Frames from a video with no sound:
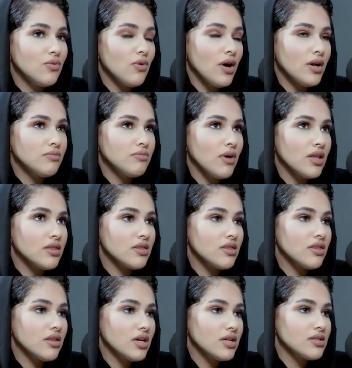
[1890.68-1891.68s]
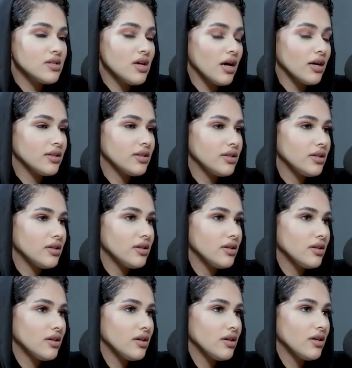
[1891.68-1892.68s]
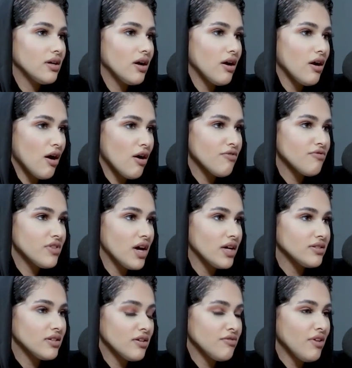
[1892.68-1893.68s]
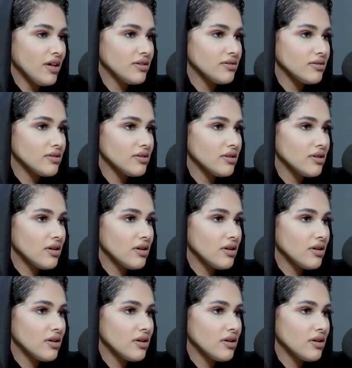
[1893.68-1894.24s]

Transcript: 1 month exactly of that event.